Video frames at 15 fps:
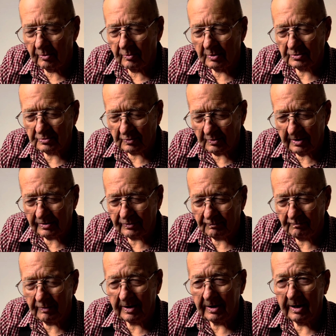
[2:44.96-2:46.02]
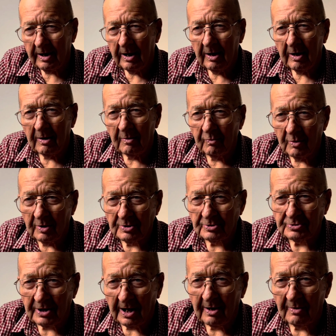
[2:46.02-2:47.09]
was with me and
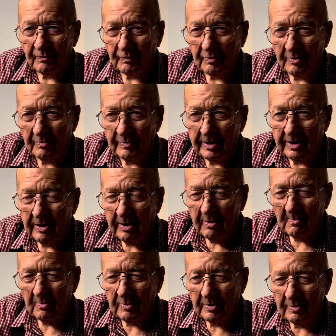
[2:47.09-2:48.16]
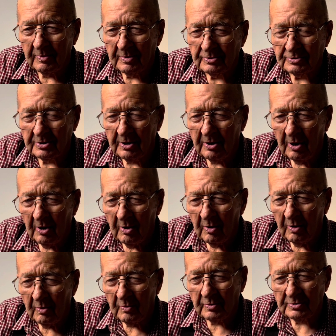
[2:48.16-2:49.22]
watched out for me when I was
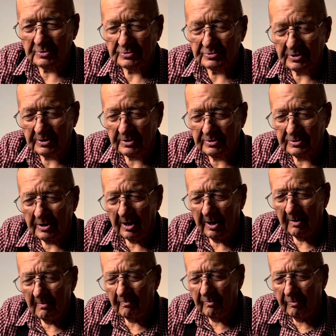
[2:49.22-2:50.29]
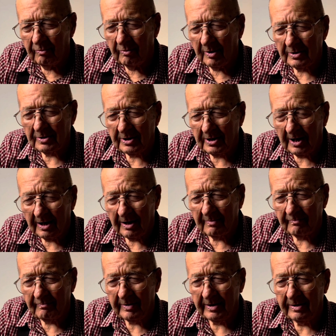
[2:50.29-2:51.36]
overseas. What
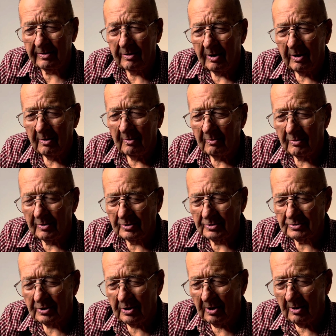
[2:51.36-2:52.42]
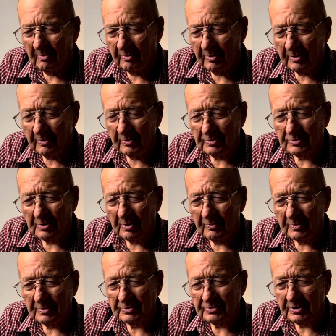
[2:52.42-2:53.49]
got me was when I was
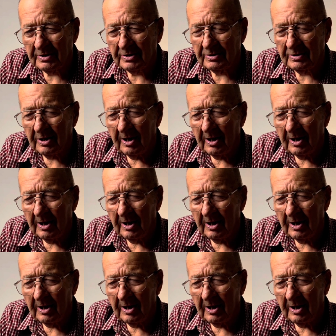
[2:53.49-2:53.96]
overseas,